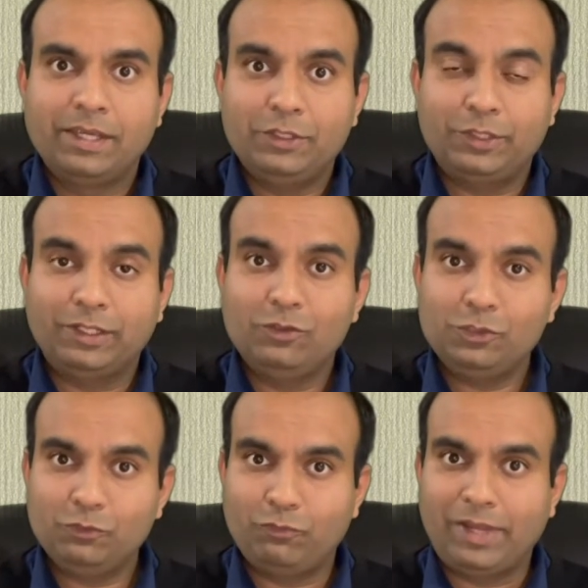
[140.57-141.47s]
You can
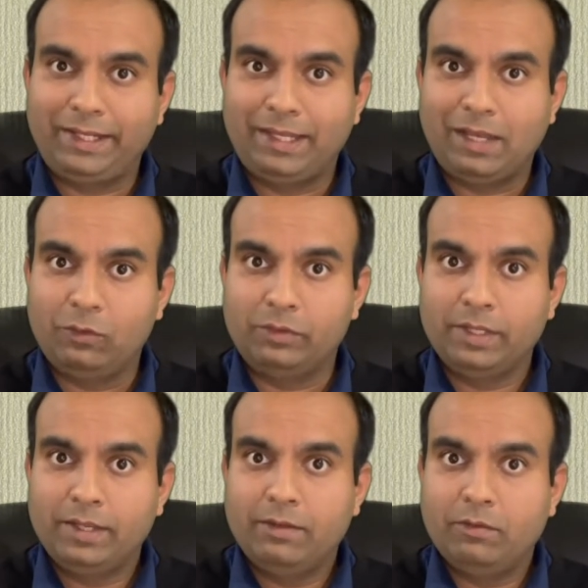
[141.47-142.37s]
also find out
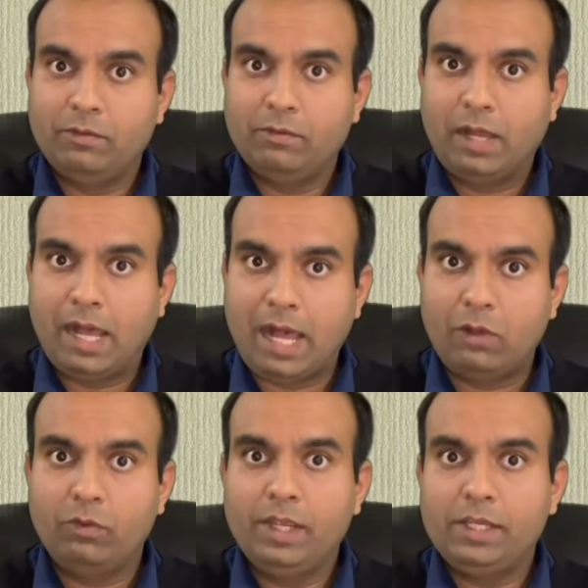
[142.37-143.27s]

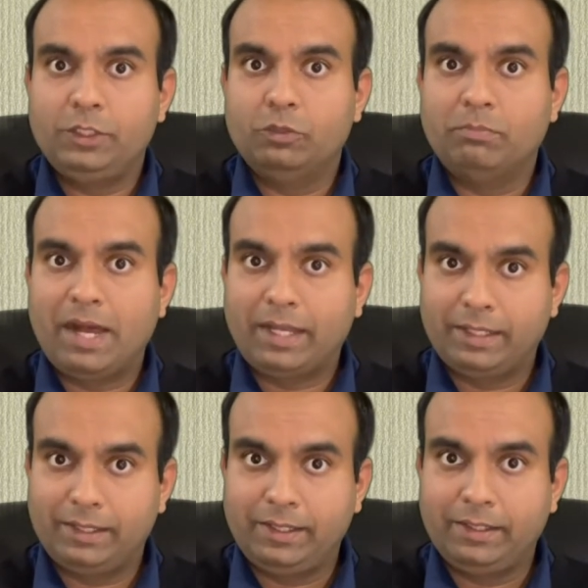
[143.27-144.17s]
how your
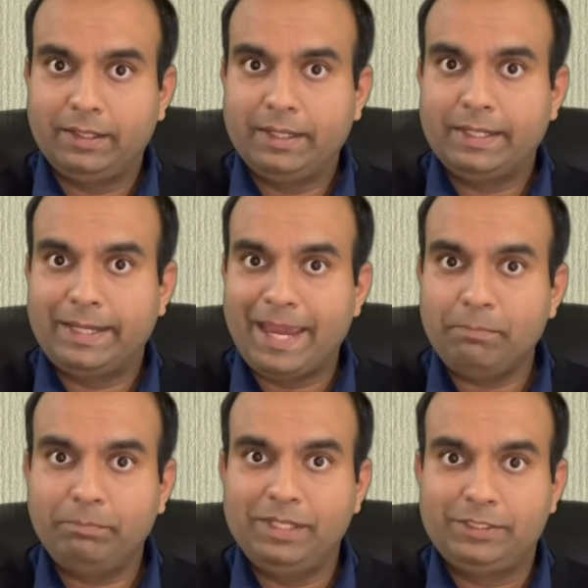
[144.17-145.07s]
marketing
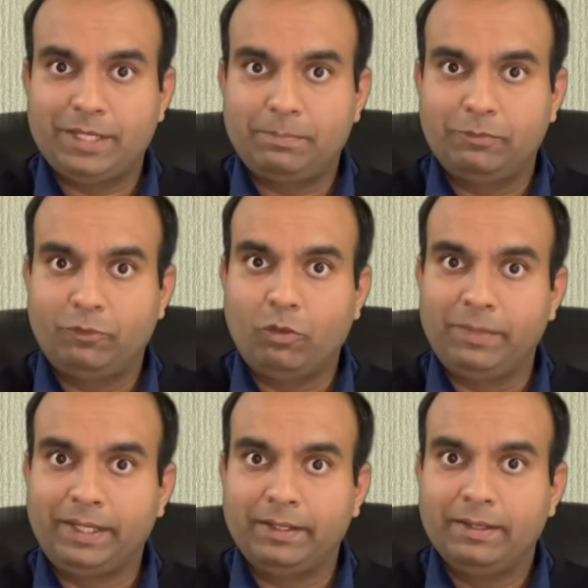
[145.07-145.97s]
campaigns are
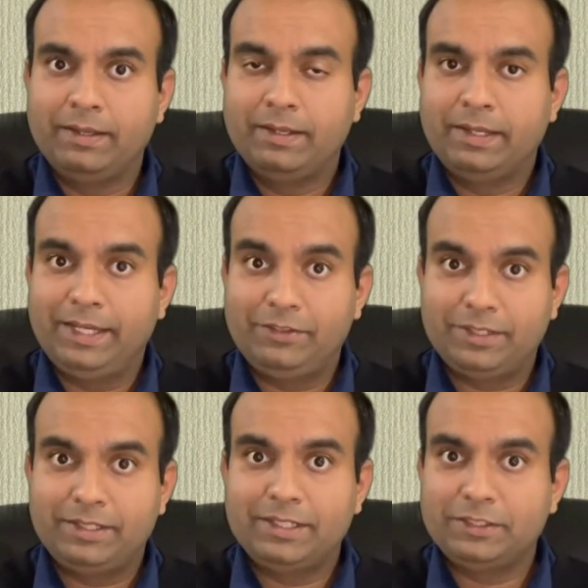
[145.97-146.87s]
performing. Is
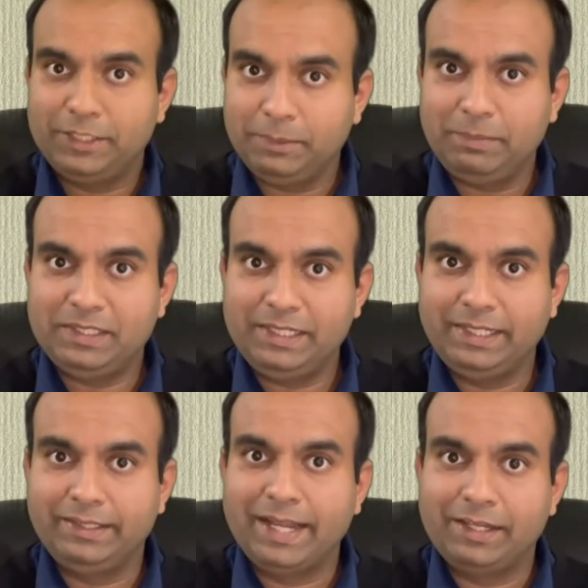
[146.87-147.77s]
it
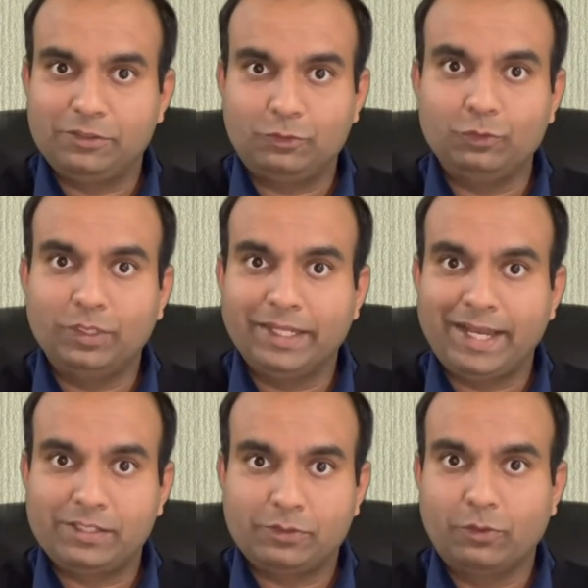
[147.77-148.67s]
CPC, that is Google
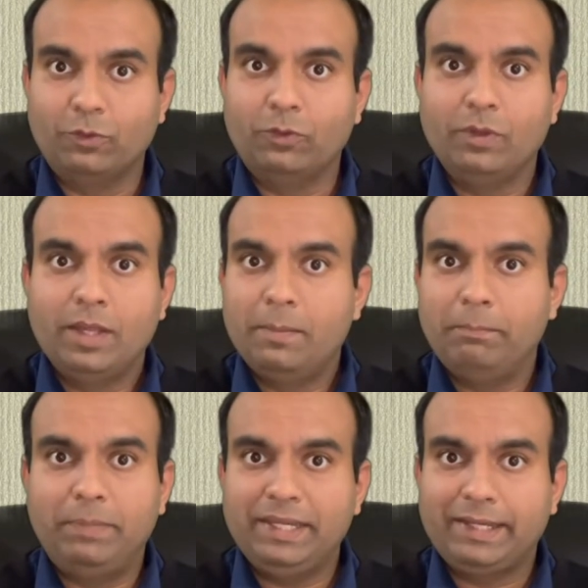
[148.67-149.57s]
Ads or
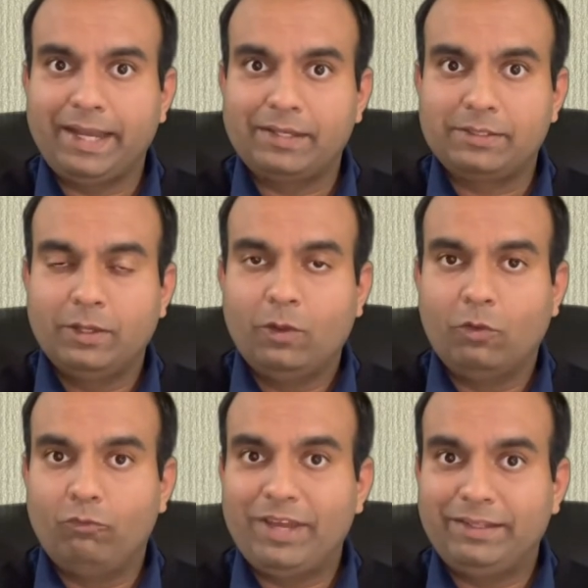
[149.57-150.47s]
Bing Ads, or
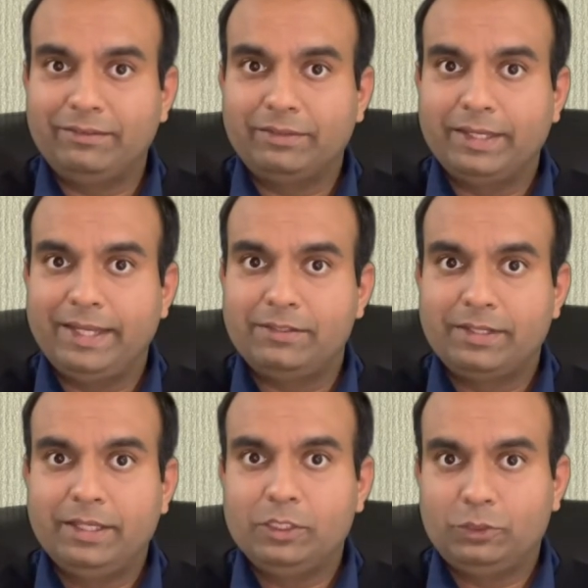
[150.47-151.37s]
whether it's
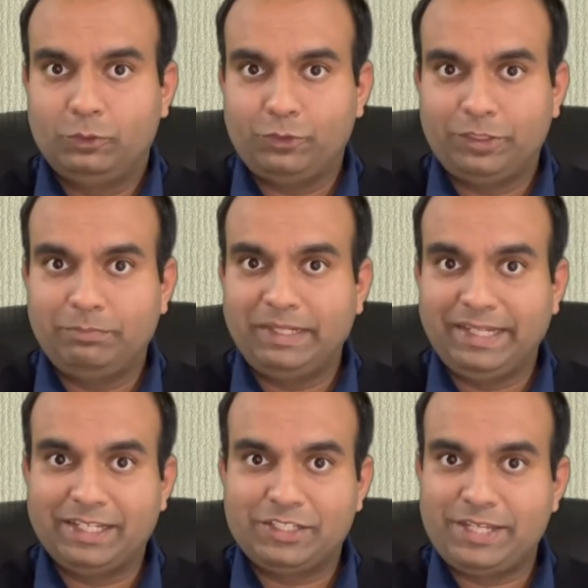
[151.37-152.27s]
social
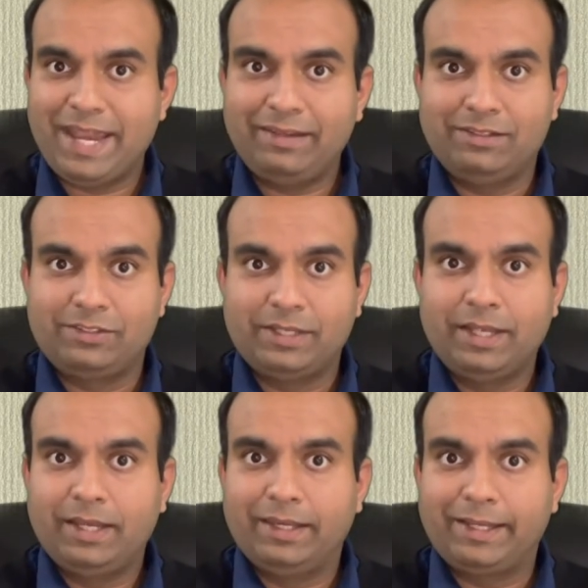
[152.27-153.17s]
media channels
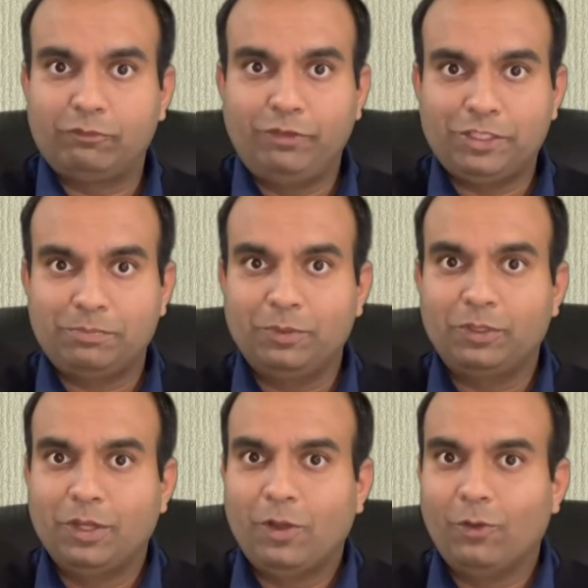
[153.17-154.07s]
like Facebook
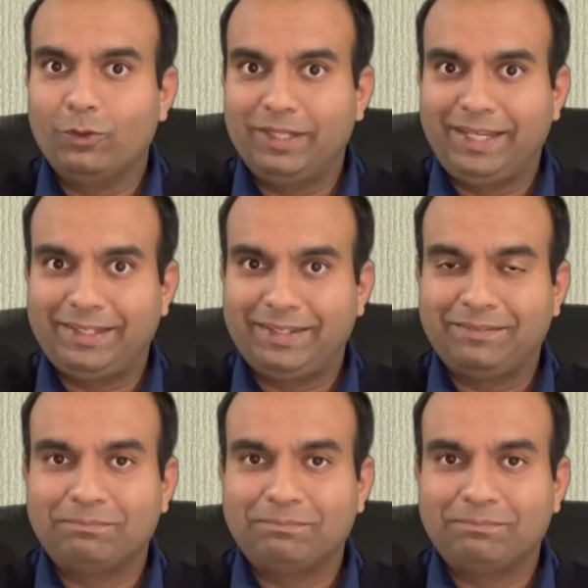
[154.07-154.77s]
or LinkedIn?